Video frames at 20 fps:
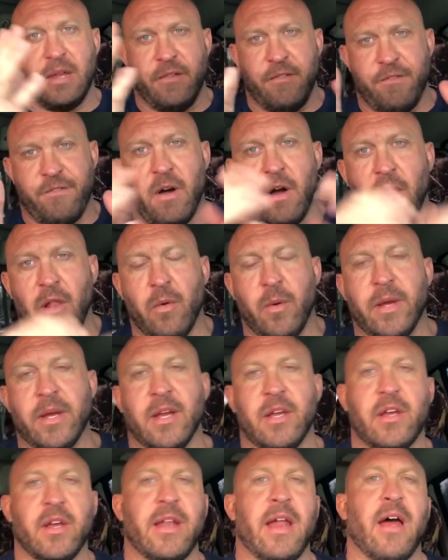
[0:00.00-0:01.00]
following
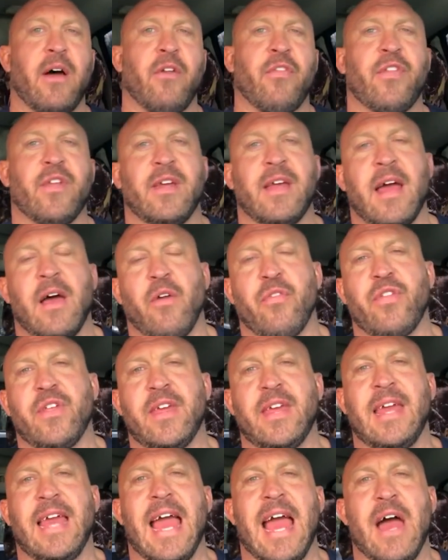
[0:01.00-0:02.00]
a good
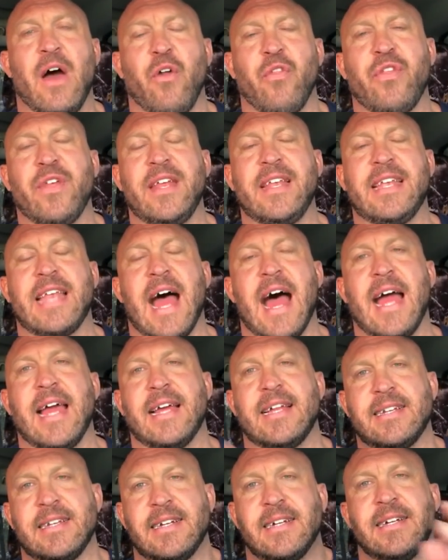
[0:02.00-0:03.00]
healthy
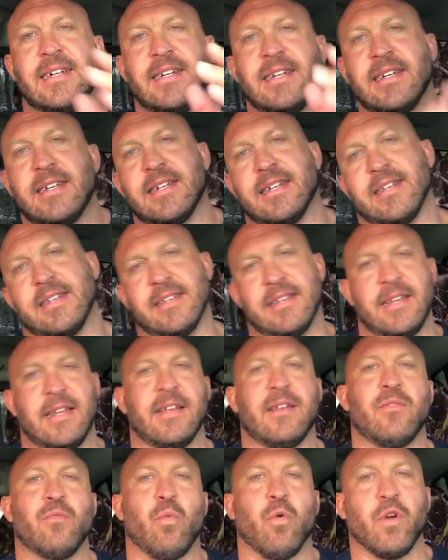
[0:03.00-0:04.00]
diet,
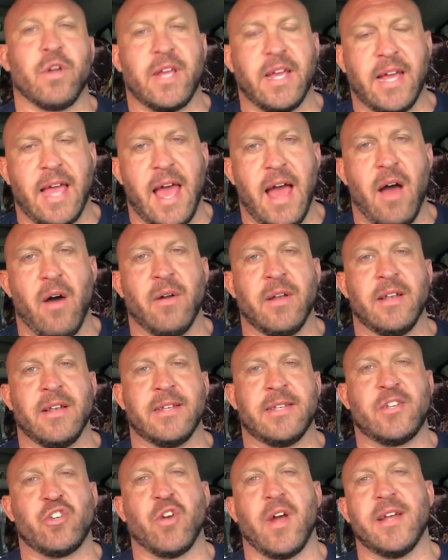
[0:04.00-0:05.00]
and working out
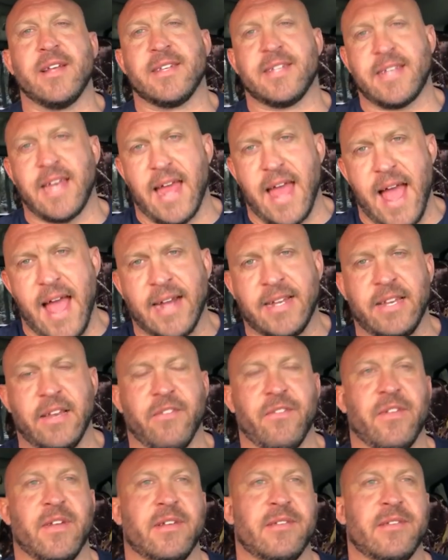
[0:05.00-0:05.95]
and trying to stay active.